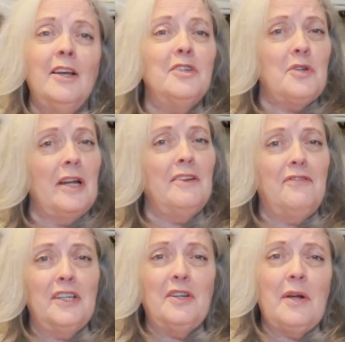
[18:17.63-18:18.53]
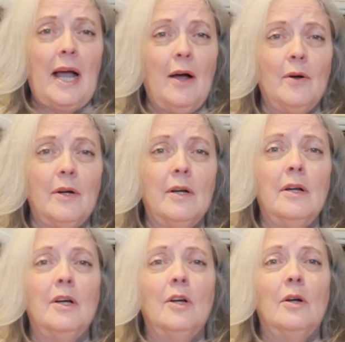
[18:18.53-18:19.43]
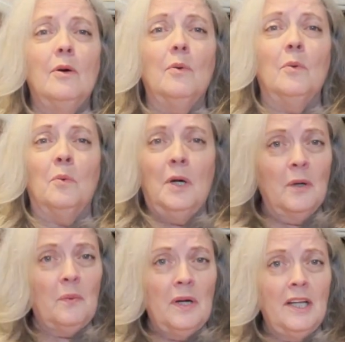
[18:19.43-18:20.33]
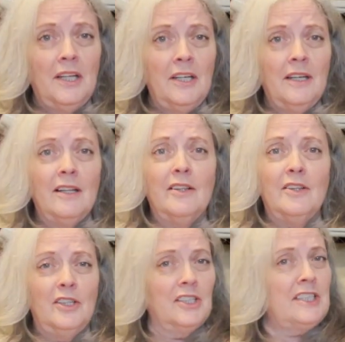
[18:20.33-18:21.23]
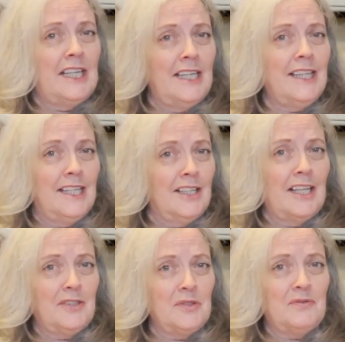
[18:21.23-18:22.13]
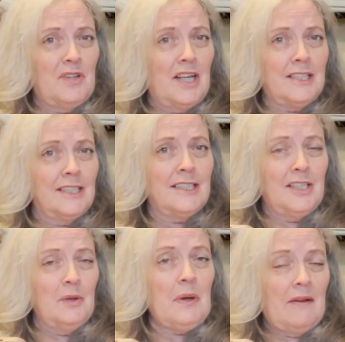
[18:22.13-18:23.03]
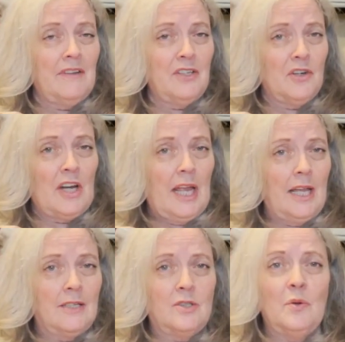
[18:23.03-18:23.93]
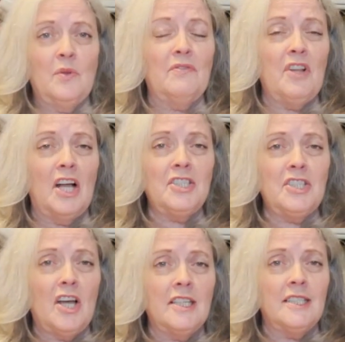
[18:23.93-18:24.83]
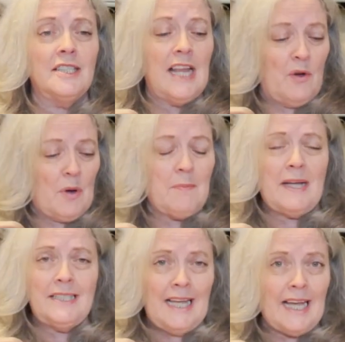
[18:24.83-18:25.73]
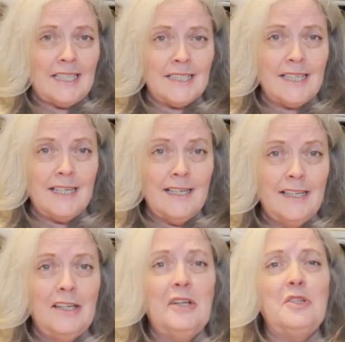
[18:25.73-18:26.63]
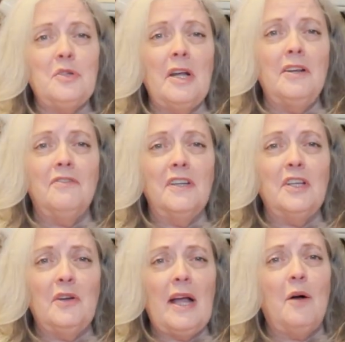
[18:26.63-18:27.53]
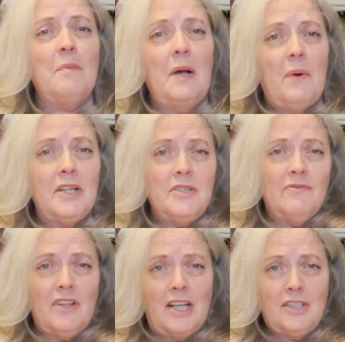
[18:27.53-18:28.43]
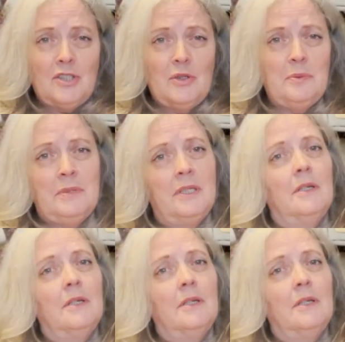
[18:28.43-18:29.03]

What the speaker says: trying to figure out what one looks anything like those flosses that you have in your hand. So the floss toss is now on my desk, trying to figure out by watching Flosstube